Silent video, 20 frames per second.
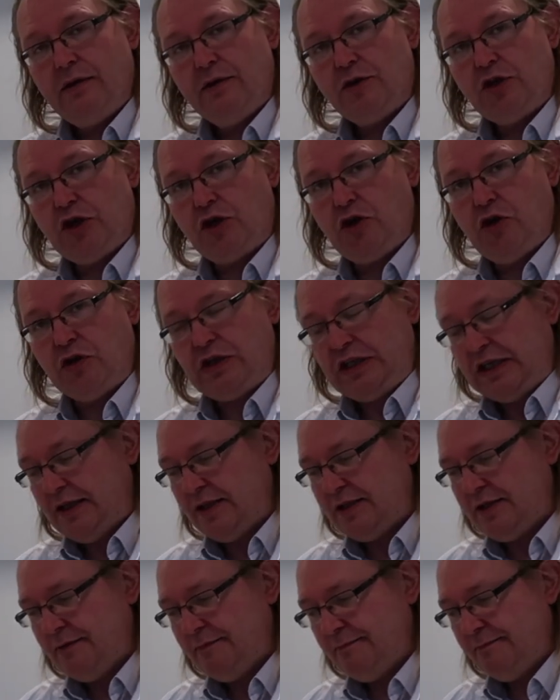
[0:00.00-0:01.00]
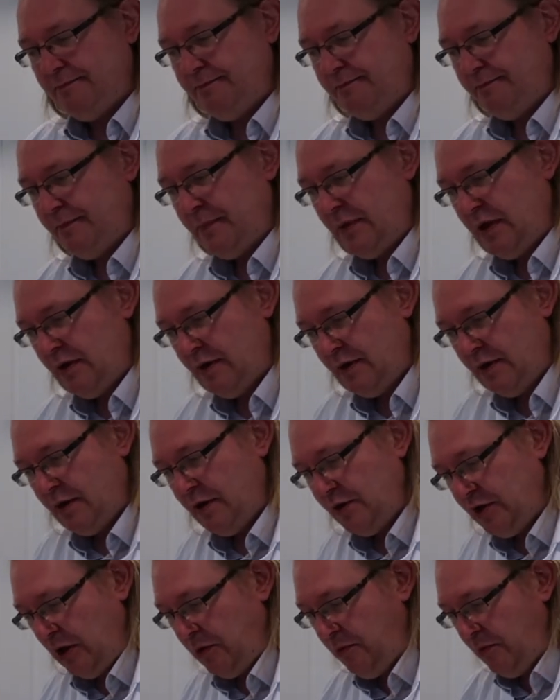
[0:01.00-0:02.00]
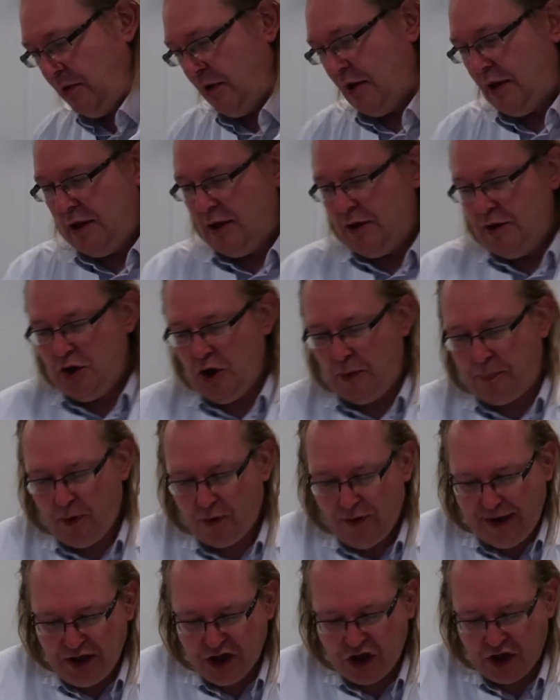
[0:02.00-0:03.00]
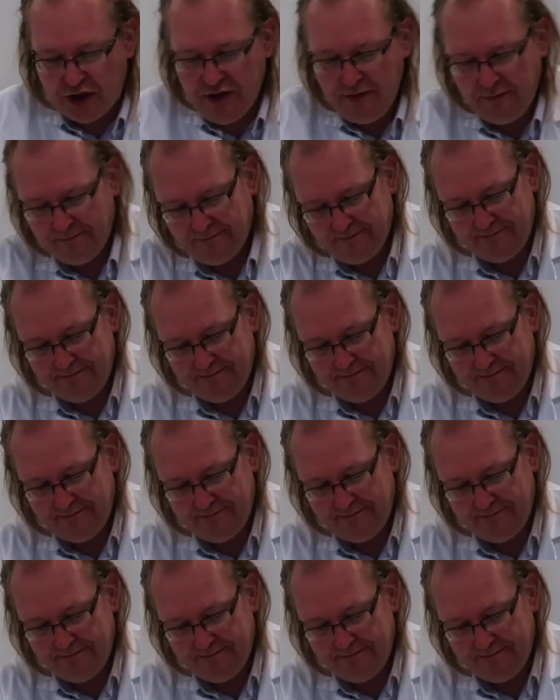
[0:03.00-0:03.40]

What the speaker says: to cut it. So the operation